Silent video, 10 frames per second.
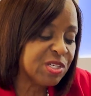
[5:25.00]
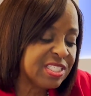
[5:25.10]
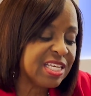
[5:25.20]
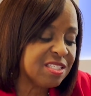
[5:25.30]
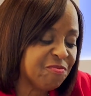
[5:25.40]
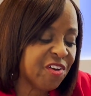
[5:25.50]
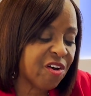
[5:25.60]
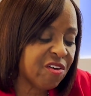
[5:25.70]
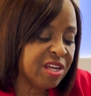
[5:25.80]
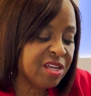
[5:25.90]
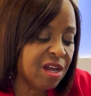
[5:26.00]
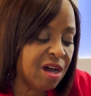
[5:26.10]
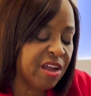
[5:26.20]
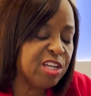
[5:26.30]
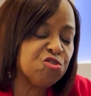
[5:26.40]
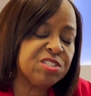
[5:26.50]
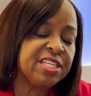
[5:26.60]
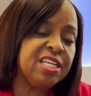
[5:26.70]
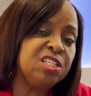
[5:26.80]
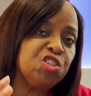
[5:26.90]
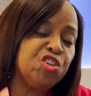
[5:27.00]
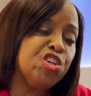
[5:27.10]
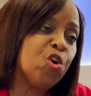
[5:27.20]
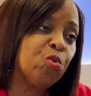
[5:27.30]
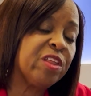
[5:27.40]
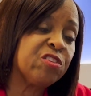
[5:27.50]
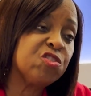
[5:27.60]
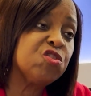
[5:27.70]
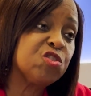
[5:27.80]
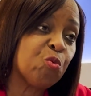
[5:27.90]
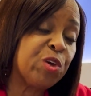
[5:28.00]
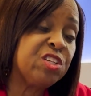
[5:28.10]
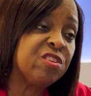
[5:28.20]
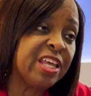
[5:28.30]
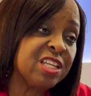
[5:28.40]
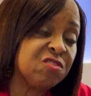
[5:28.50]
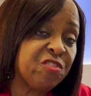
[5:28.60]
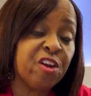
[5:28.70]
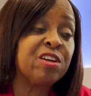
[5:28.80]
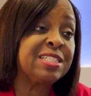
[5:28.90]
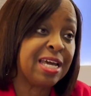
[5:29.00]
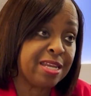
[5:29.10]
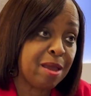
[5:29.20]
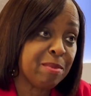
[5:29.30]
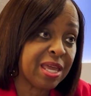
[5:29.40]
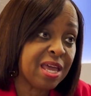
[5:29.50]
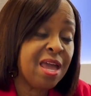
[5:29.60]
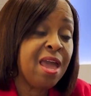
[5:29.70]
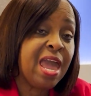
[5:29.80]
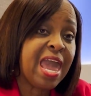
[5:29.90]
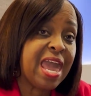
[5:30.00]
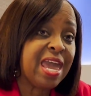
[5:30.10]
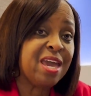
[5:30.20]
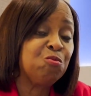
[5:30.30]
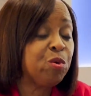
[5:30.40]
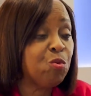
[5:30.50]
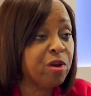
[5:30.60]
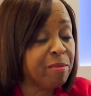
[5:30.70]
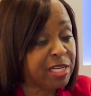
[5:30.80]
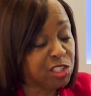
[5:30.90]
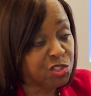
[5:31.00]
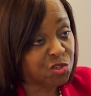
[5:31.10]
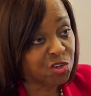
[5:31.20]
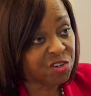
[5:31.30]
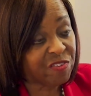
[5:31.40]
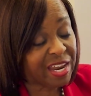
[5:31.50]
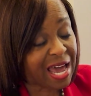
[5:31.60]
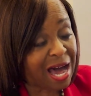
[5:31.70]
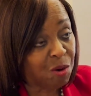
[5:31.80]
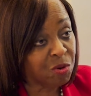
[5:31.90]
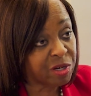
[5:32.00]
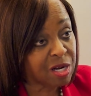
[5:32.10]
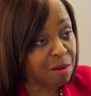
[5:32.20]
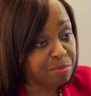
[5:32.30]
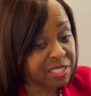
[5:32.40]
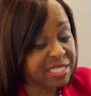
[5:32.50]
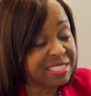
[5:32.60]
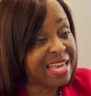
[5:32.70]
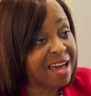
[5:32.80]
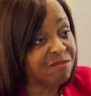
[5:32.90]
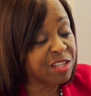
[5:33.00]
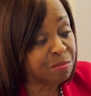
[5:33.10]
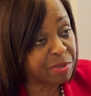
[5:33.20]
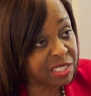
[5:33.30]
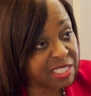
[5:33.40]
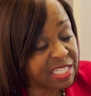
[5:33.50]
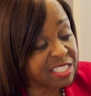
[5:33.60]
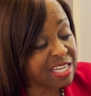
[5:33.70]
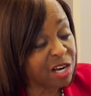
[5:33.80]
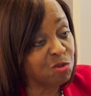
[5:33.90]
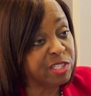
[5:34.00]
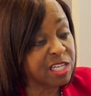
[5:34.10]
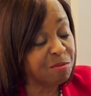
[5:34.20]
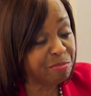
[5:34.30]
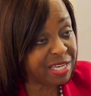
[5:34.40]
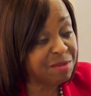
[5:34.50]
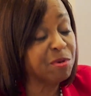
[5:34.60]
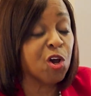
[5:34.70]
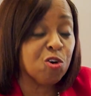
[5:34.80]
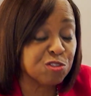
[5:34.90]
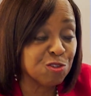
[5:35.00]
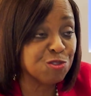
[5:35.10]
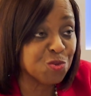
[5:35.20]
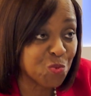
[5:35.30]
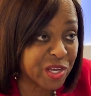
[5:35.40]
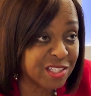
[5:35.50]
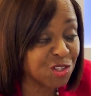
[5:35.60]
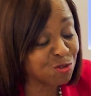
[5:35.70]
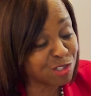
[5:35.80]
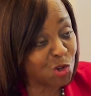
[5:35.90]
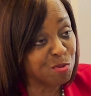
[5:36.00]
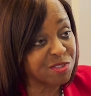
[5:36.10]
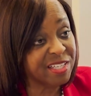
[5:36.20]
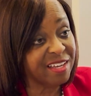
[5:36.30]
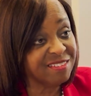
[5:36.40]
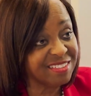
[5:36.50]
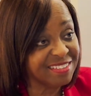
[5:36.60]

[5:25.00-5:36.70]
it's very interesting to know that this is a region that is very dynamic. And we want to make sure that our companies have the ability to not only compete, but also to win those global sales.